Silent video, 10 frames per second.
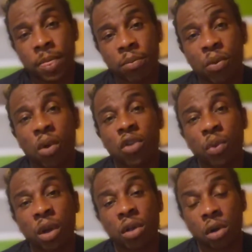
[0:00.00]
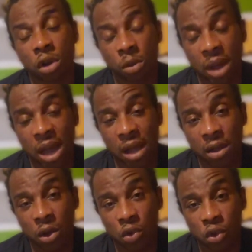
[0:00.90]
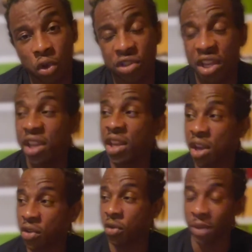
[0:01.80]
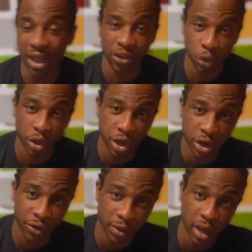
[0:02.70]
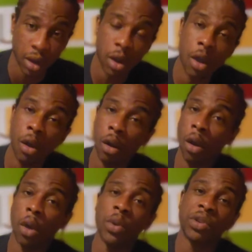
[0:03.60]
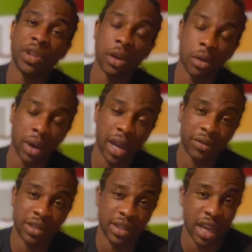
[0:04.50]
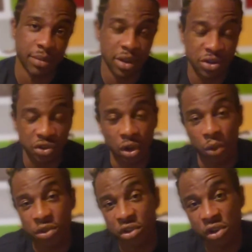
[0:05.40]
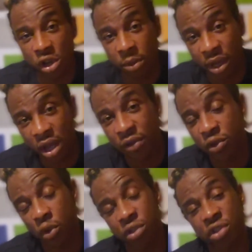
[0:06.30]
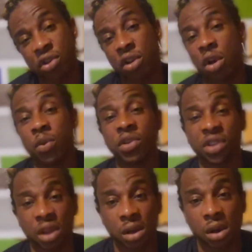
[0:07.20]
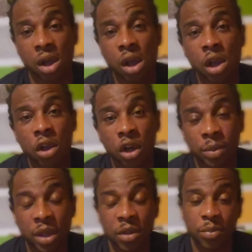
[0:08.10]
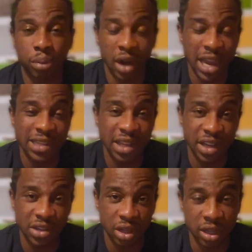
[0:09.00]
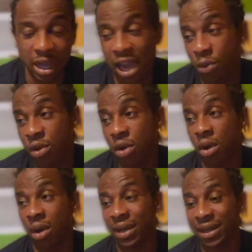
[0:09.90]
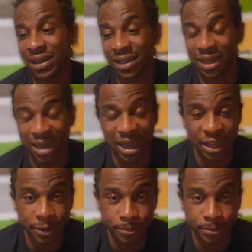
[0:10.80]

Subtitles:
But what's really going on behind closed doors? 10 years from now, 20 years from now, are we still going to have the same energy? Are we still going to be loving towards each other? Are we still going to be praising each other like we are today?